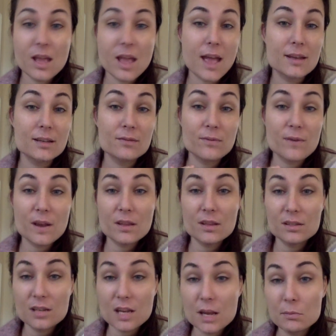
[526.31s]
and
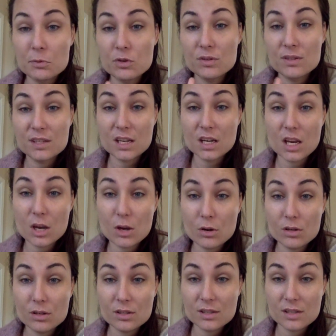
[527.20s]
find the time to sit
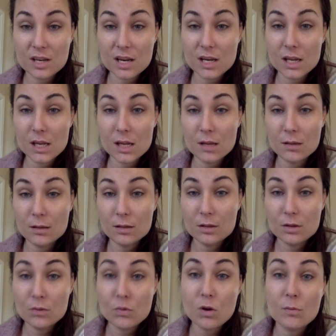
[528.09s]
here and study
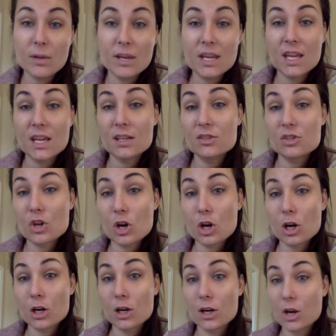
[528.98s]
while my kids
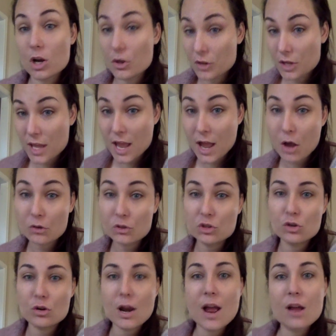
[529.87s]
are on the
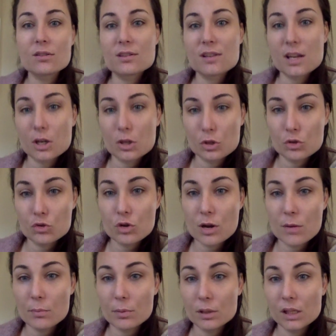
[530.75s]
couch or outside on the
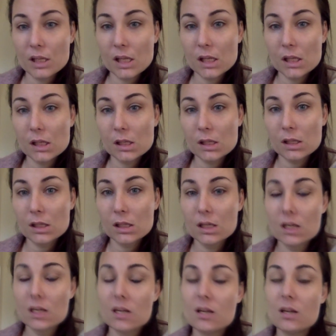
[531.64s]
trampoline,
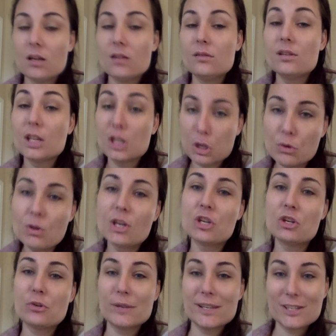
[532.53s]
then you
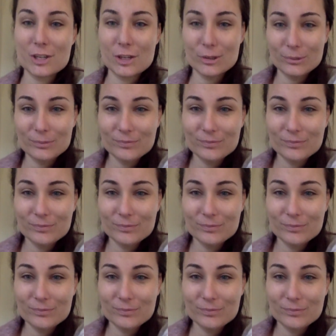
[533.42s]
can do it too.